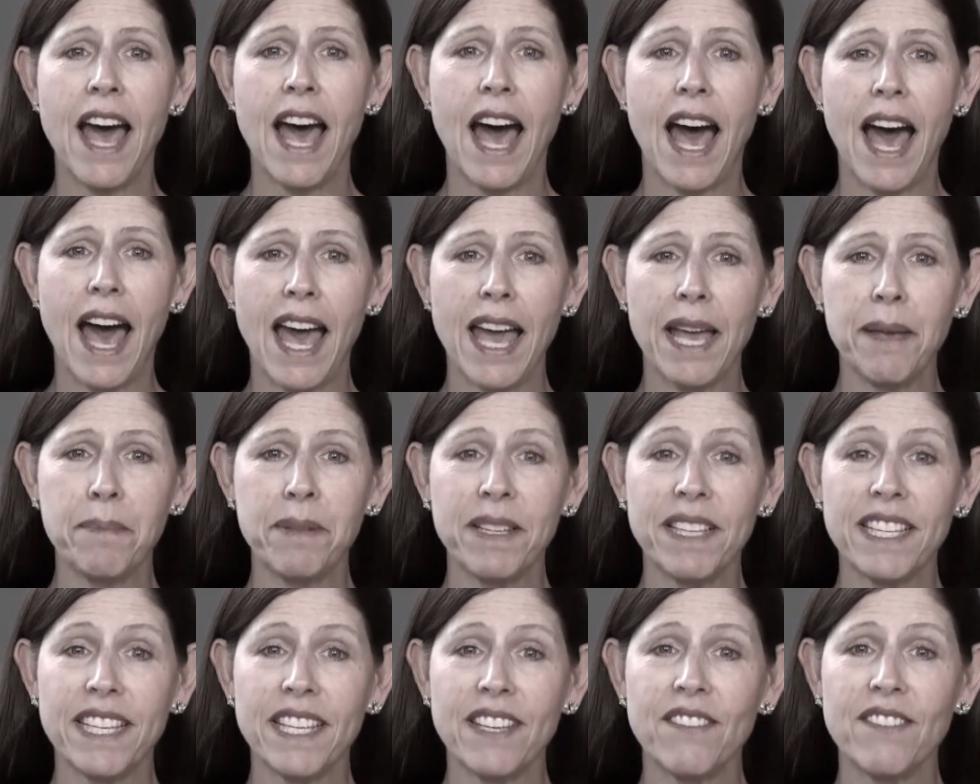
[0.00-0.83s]
I
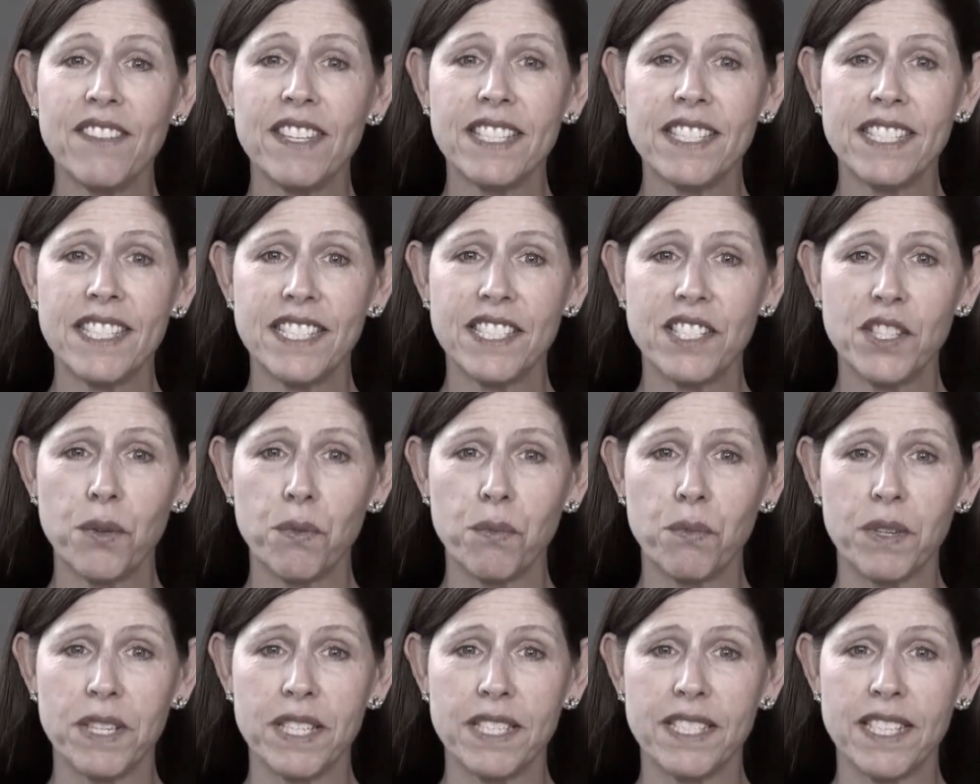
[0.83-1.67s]
believe this is the
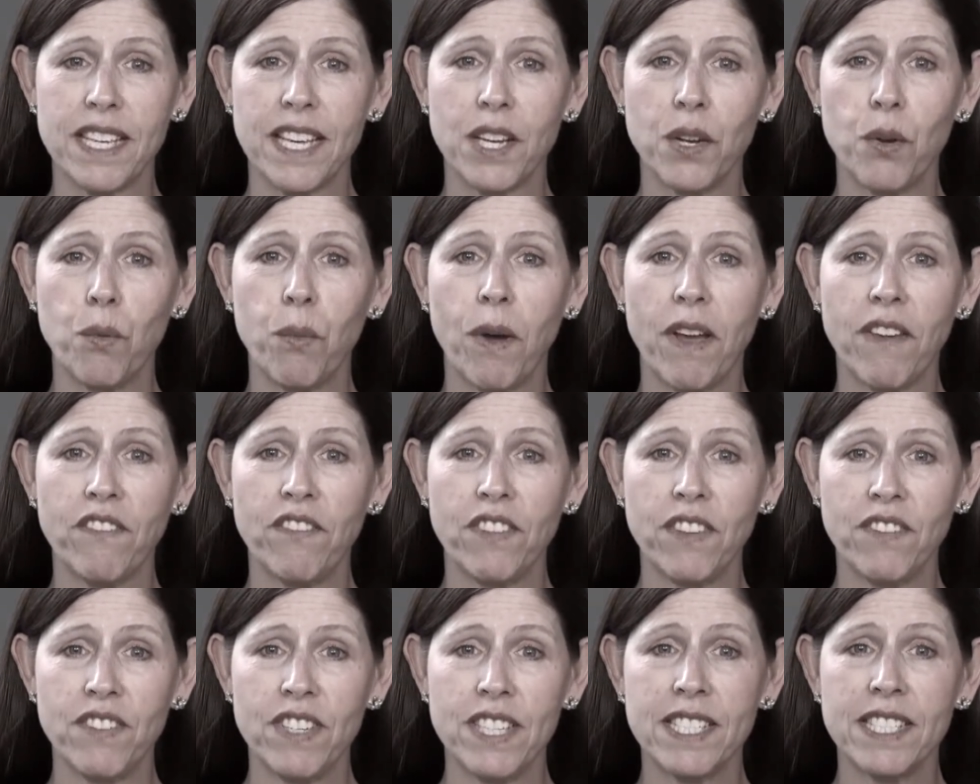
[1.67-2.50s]
reason why
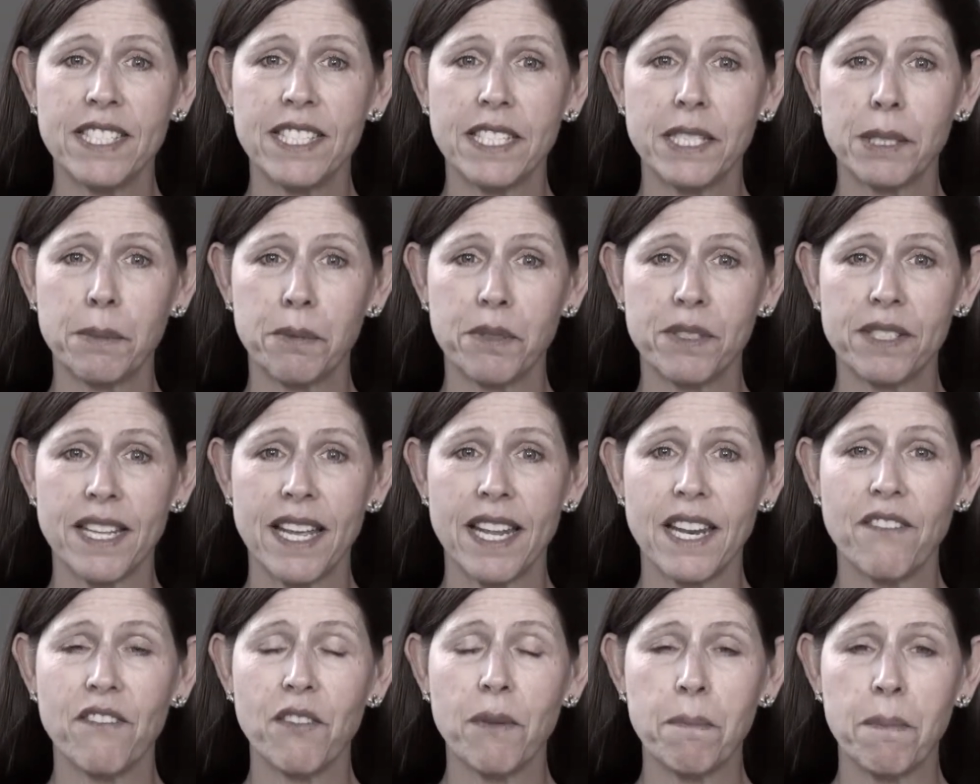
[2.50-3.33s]

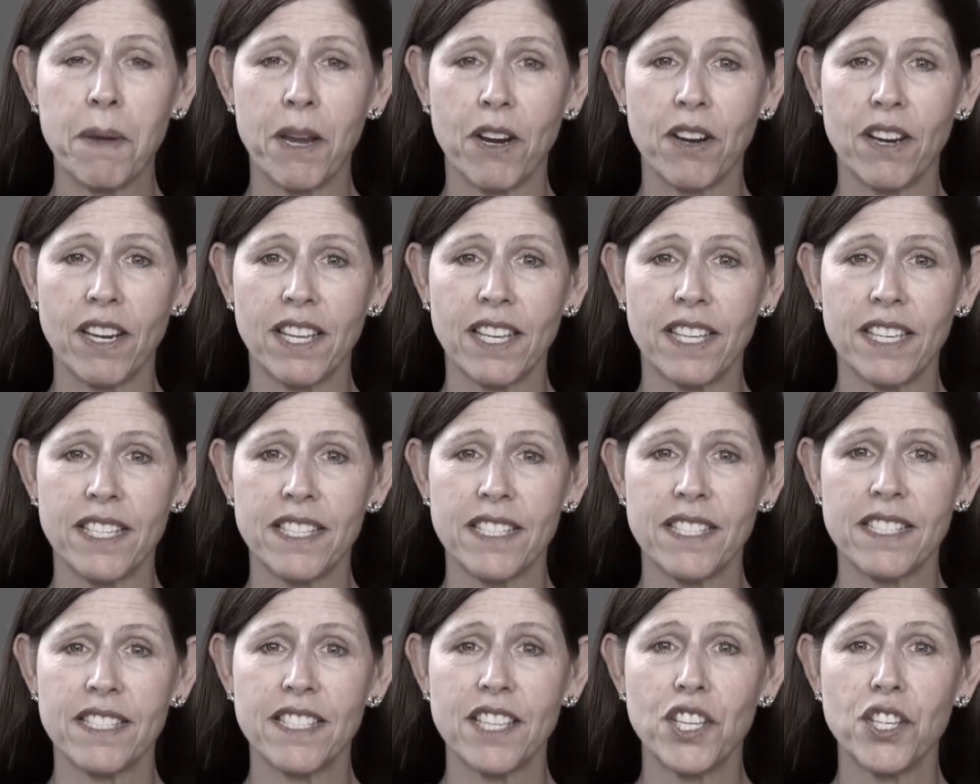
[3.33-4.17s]
56% of
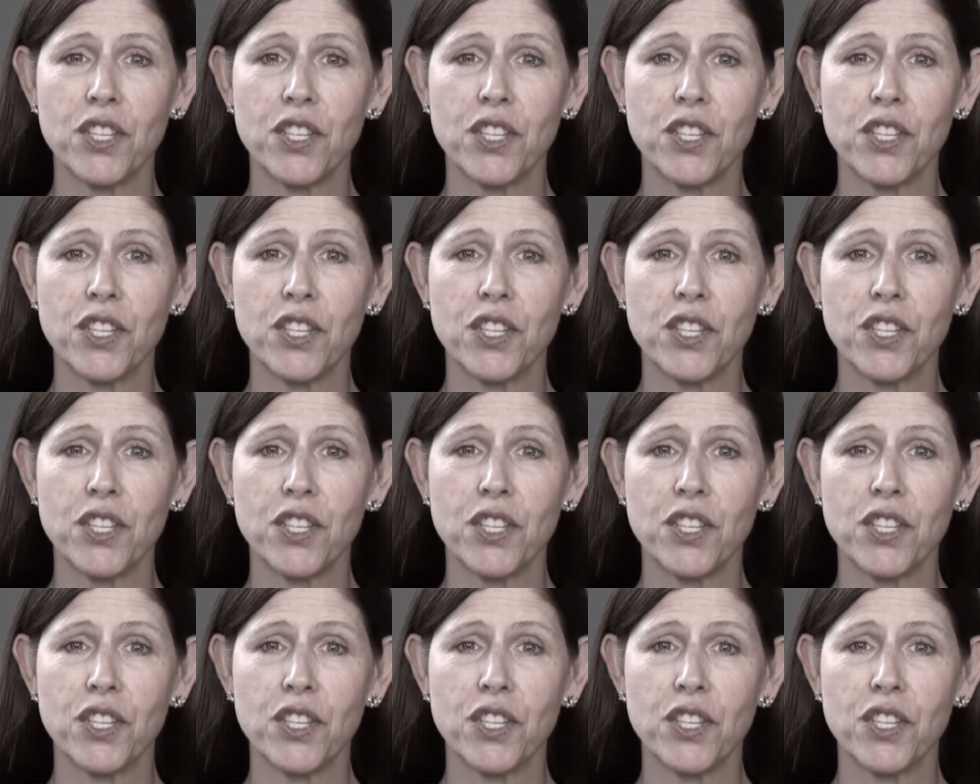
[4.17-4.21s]
Americans